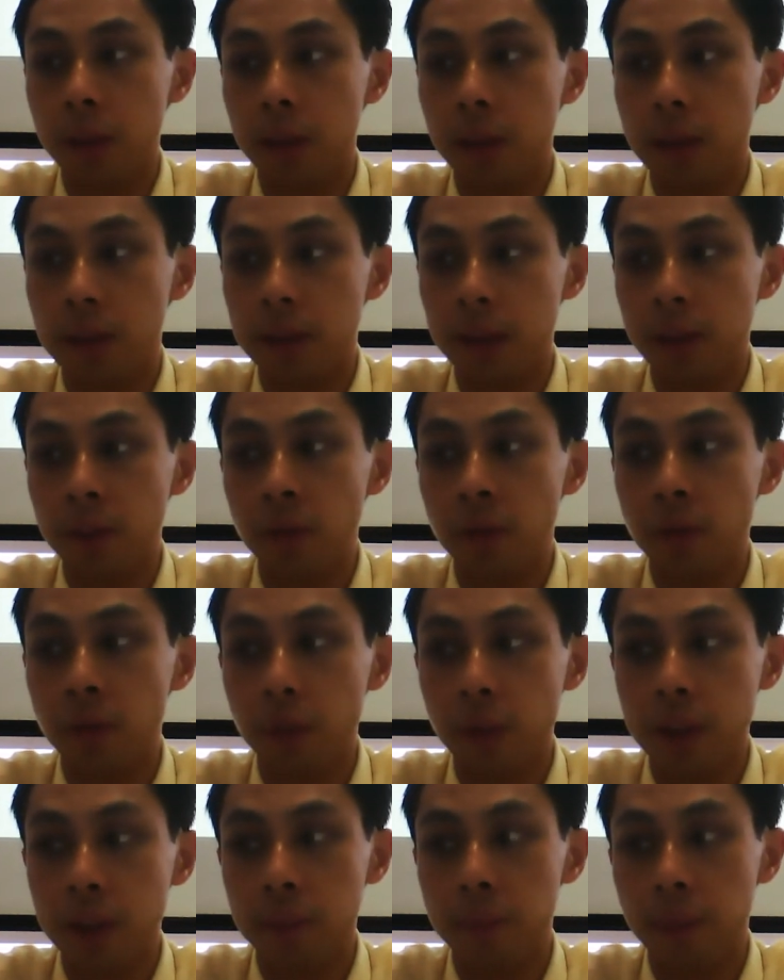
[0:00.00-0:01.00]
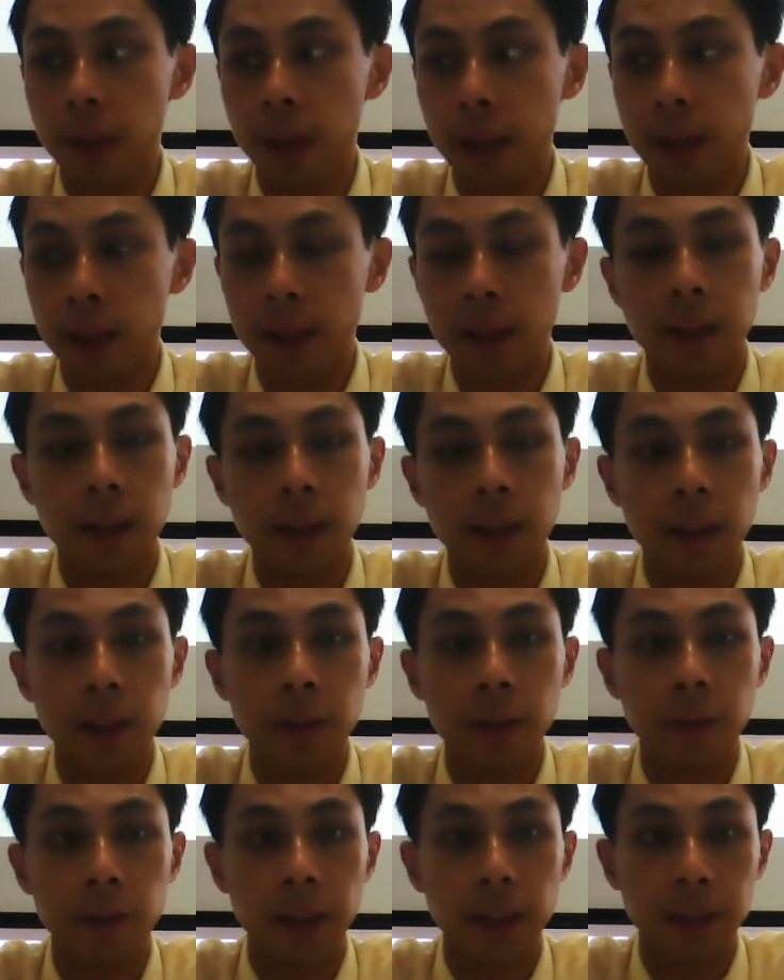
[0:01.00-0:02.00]
is influenced by the
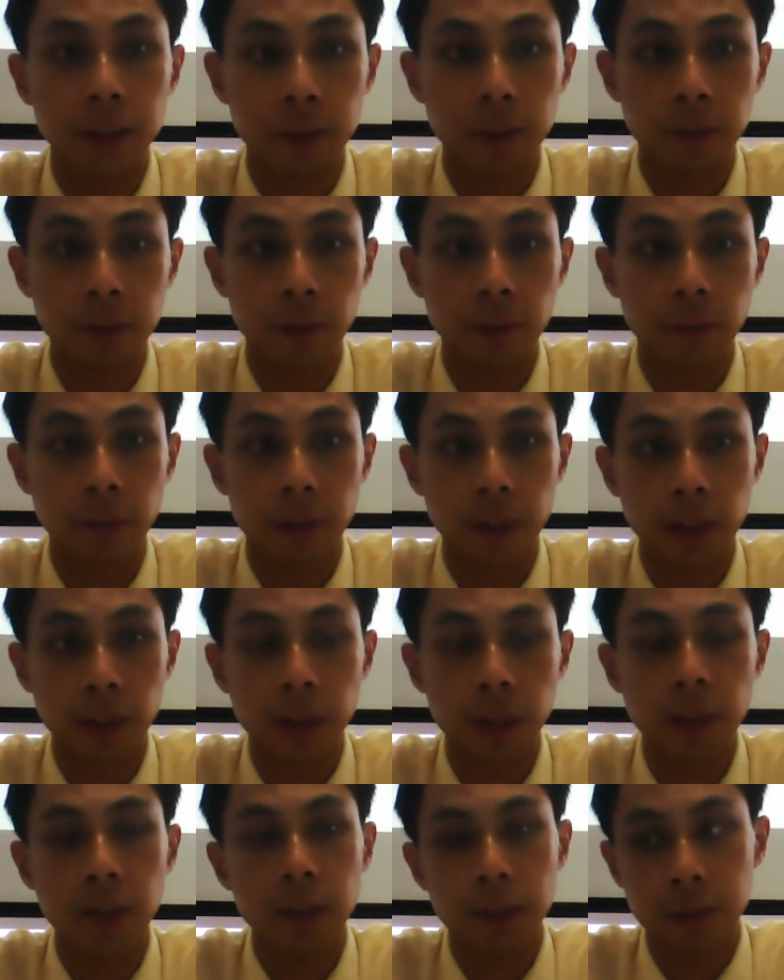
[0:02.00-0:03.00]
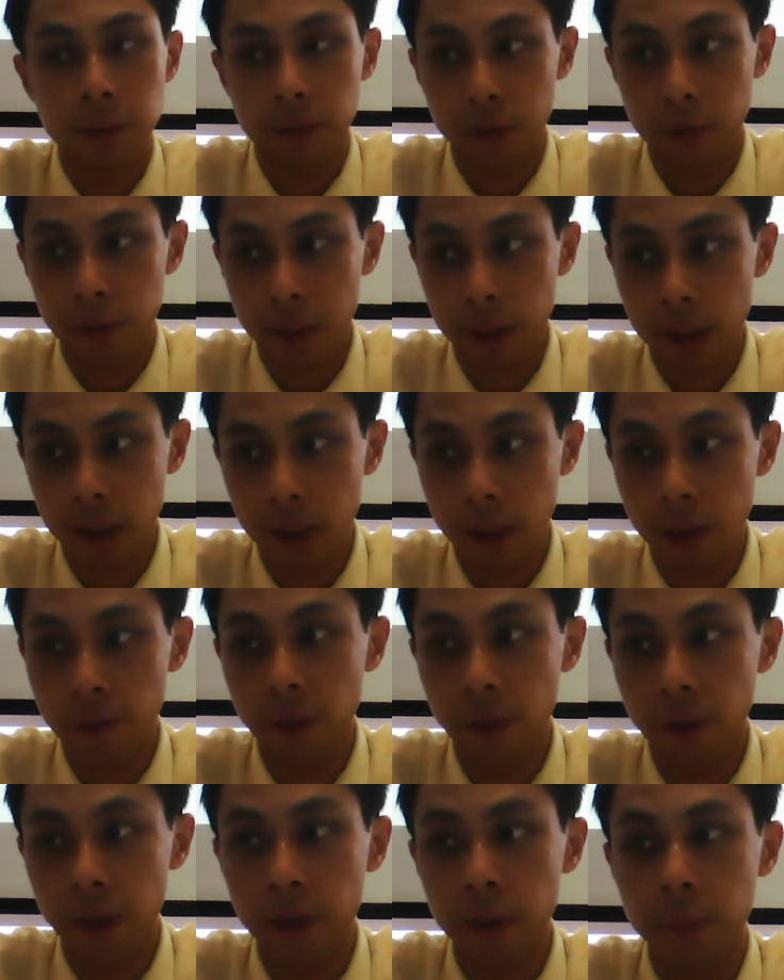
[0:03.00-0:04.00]
interaction with the surrounding
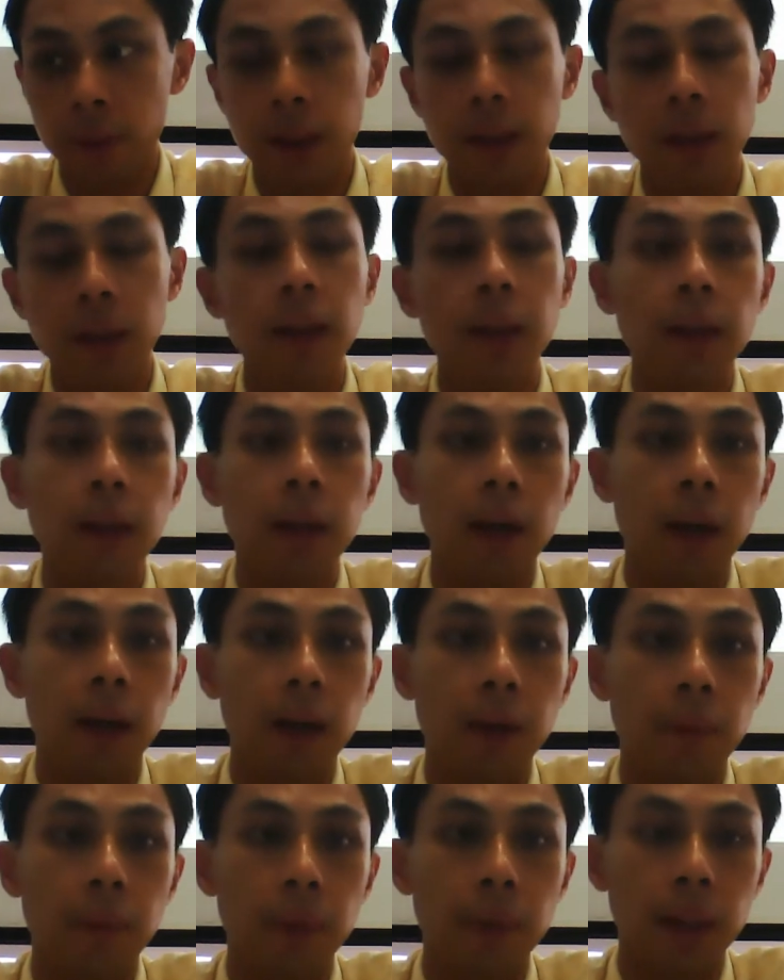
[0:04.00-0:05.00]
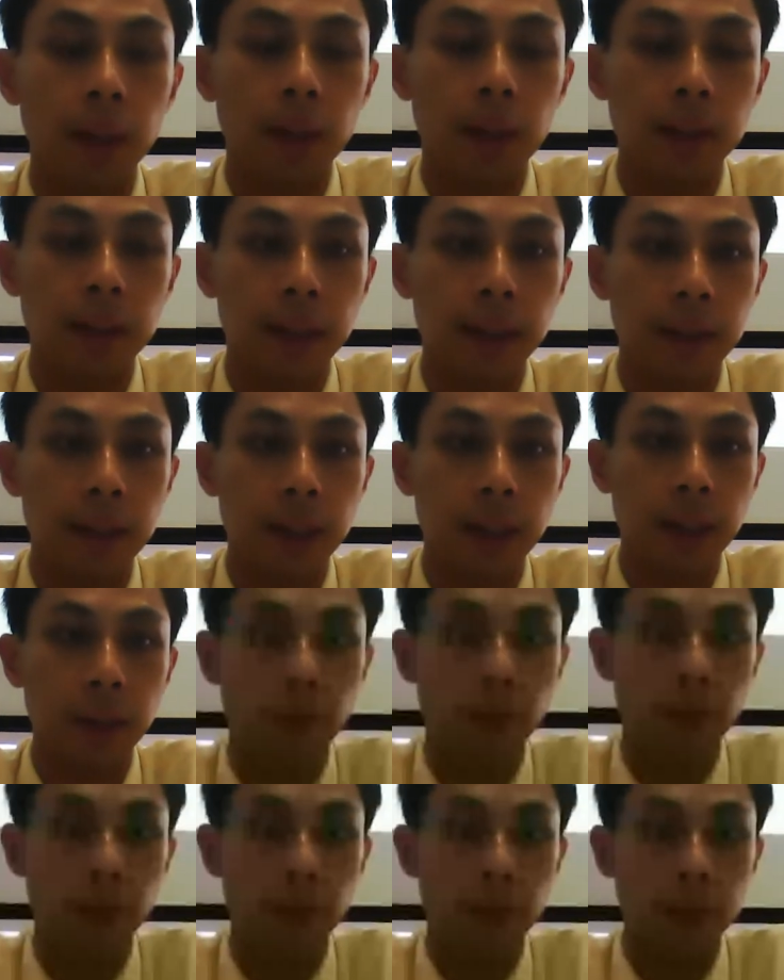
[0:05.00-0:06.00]
environment, in the sense that
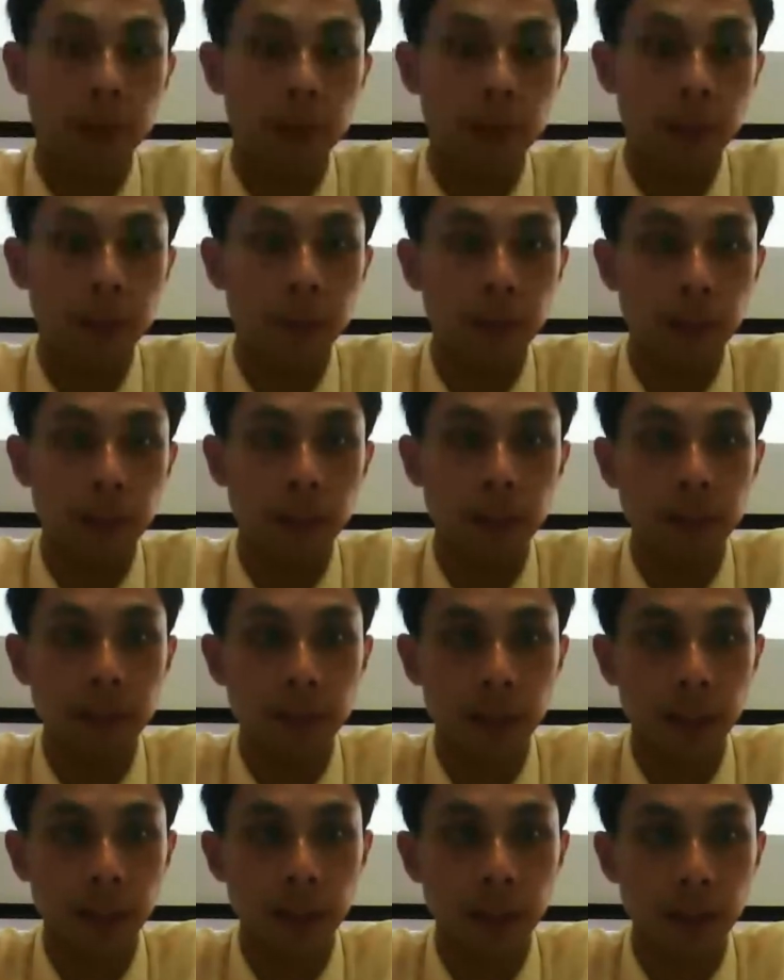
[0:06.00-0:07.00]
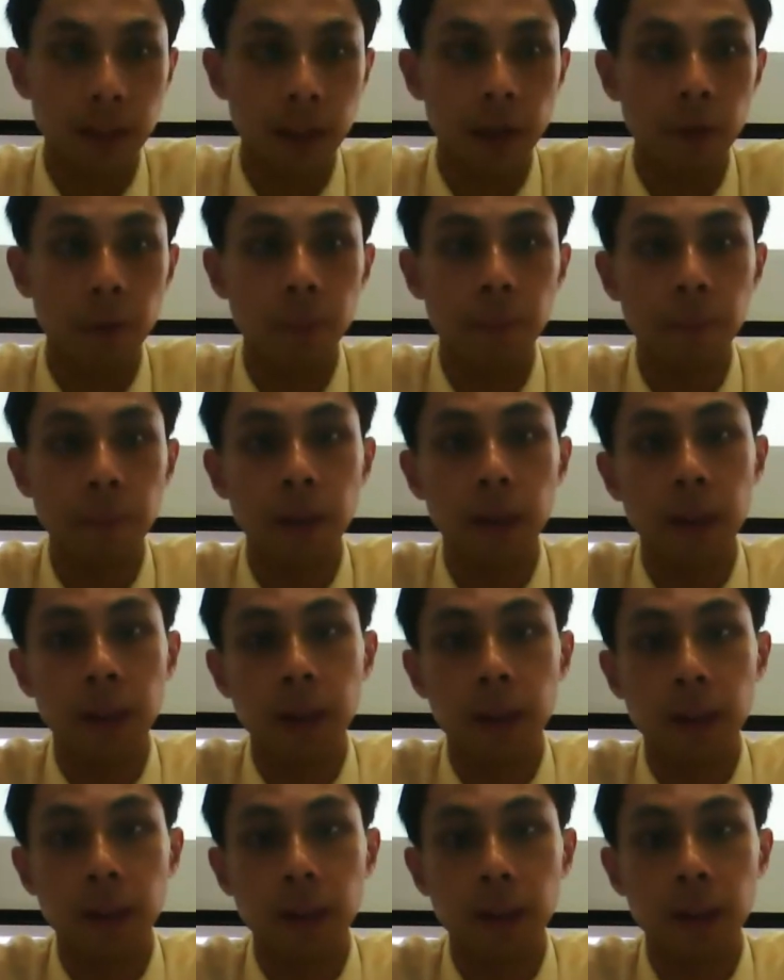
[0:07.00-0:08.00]
where there are certain triggers that can help make
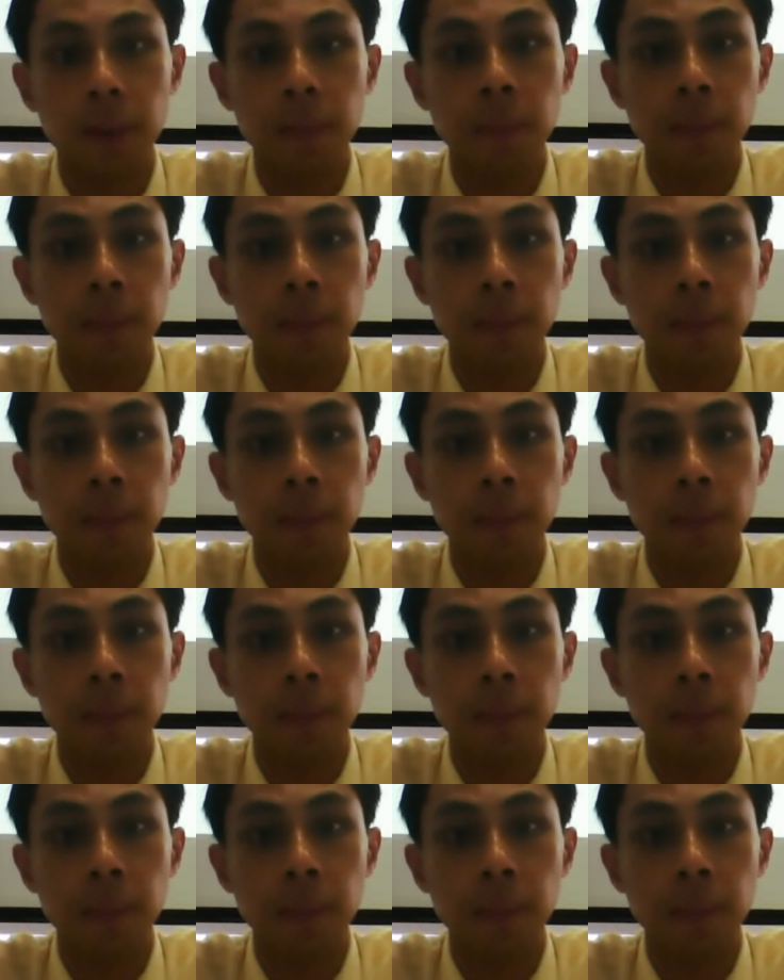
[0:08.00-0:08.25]
the